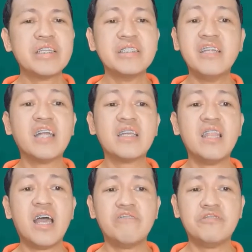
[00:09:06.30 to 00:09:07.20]
is not
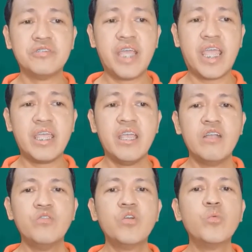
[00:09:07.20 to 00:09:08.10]
alive today,
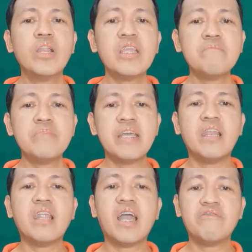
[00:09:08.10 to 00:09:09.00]
nor will he be
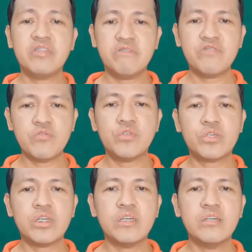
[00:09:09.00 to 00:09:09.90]
alive in the
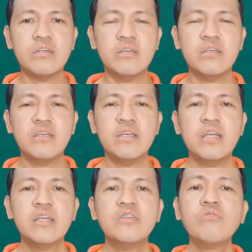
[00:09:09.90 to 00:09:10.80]
future.
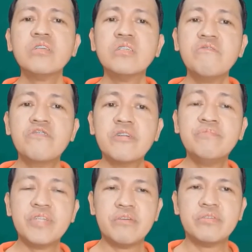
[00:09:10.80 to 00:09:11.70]
Notice the
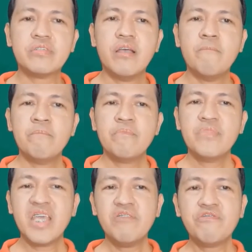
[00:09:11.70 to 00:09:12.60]
verbs used.
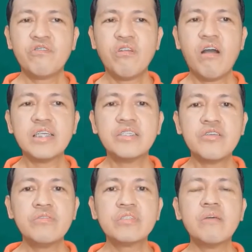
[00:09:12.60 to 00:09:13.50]
The if clause
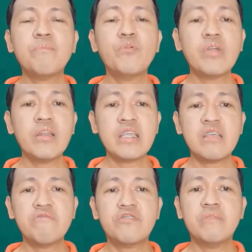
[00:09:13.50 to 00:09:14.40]
used the plural
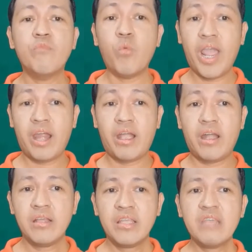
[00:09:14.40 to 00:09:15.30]
linking verb were,
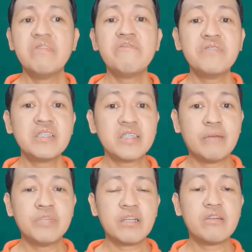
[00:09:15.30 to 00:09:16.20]
even if the
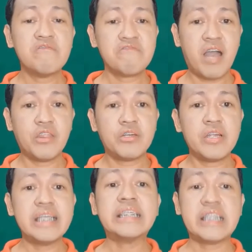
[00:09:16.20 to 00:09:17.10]
subject grandfather
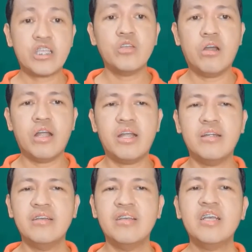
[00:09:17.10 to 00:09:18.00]
is singular.
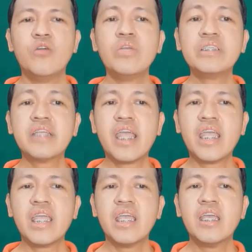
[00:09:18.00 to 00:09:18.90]
We
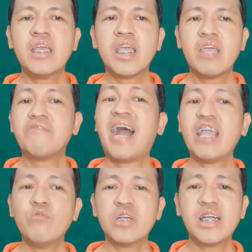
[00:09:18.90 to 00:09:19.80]
say, if
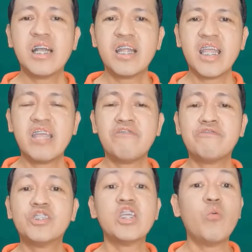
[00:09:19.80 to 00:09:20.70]
I were,
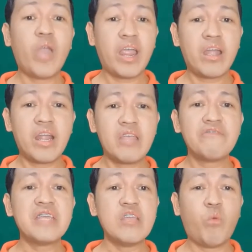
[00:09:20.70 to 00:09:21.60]
if she were,
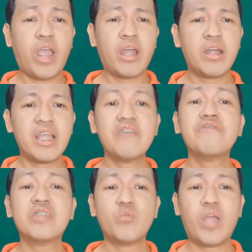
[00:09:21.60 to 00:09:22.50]
if he were,
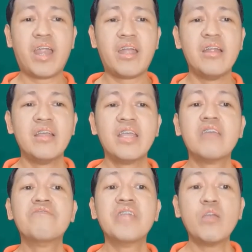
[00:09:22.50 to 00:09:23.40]
if it were,
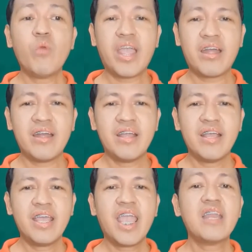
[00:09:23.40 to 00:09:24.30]
if they were,
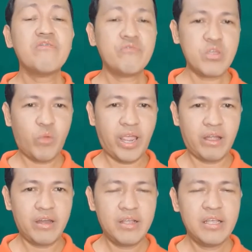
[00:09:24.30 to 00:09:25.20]
and if we
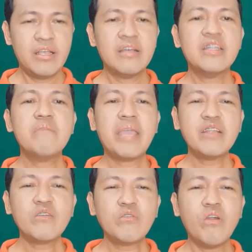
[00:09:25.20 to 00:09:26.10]
were. The
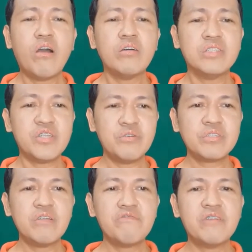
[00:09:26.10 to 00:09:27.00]
main clause
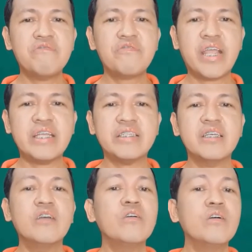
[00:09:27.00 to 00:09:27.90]
used the verb phrase
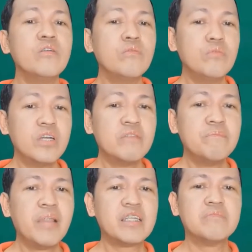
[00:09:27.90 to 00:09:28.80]

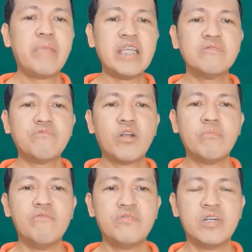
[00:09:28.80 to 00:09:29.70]
would plus base
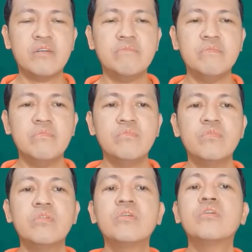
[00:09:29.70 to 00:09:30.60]
form of verb
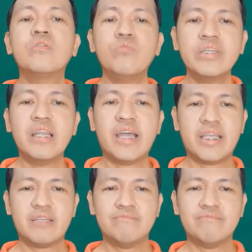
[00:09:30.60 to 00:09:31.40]
would like.